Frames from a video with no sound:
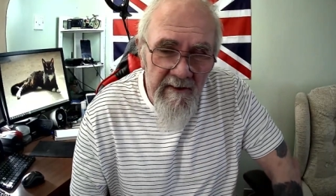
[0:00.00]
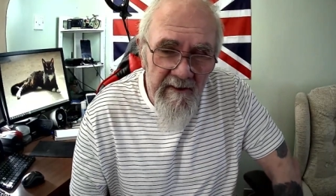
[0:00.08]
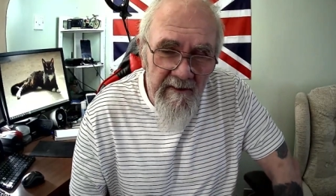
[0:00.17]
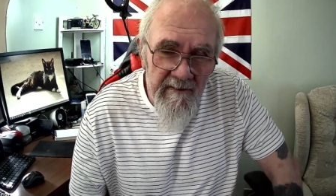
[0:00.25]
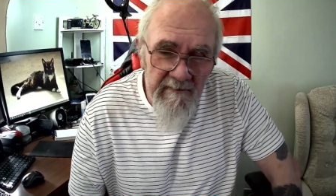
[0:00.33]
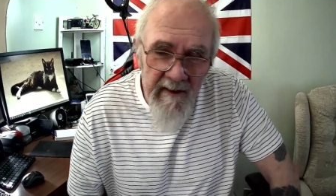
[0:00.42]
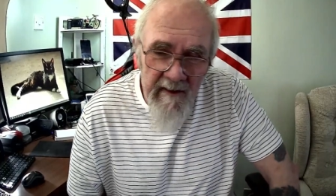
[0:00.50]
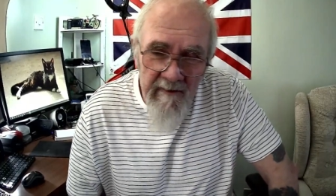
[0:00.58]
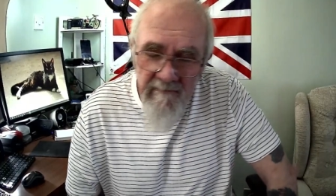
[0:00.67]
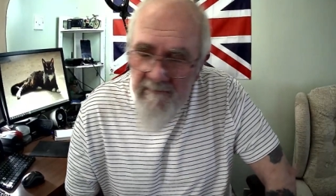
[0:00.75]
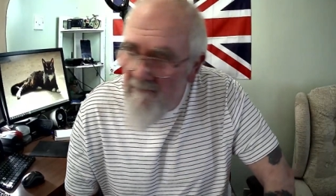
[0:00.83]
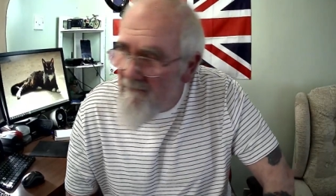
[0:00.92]

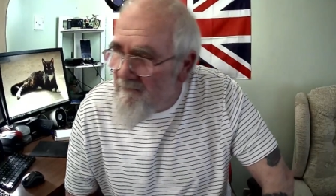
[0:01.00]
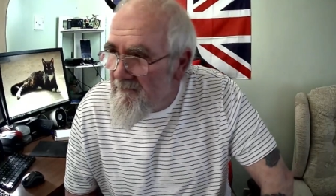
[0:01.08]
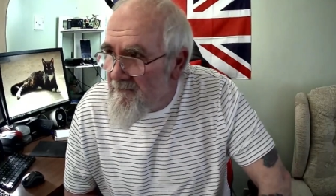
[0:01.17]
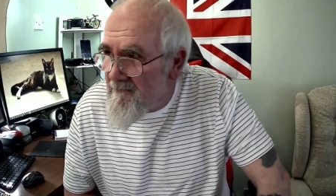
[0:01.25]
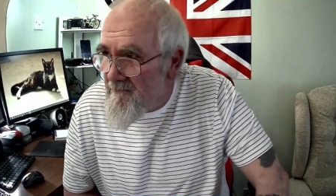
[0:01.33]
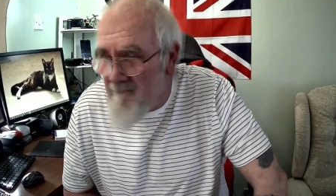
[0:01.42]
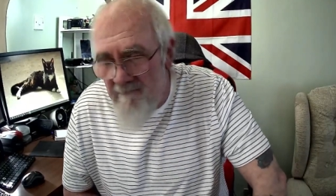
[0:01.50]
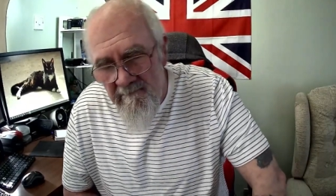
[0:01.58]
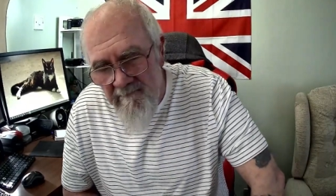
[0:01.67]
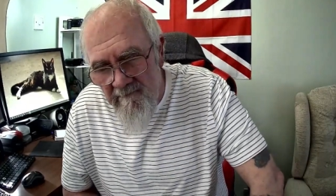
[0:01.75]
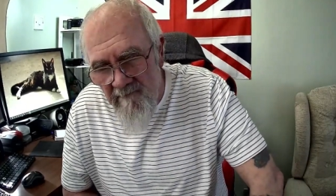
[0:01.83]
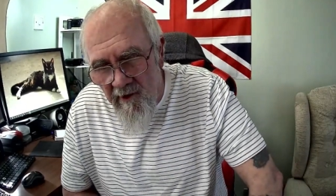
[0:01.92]
Now,
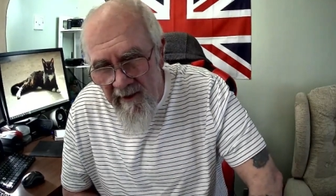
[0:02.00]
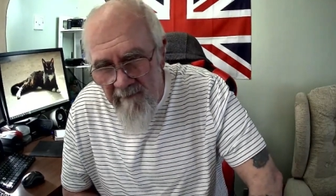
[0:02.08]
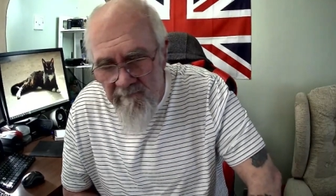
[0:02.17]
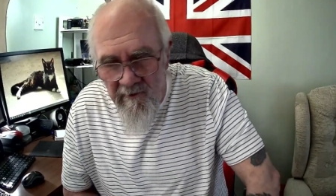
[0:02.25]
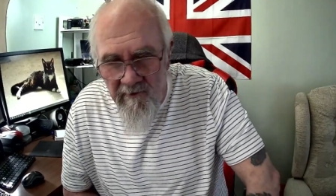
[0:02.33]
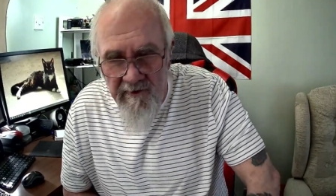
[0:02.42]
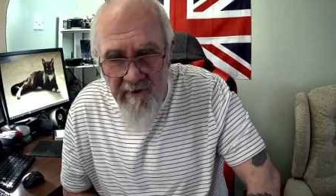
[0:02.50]
I haven't looked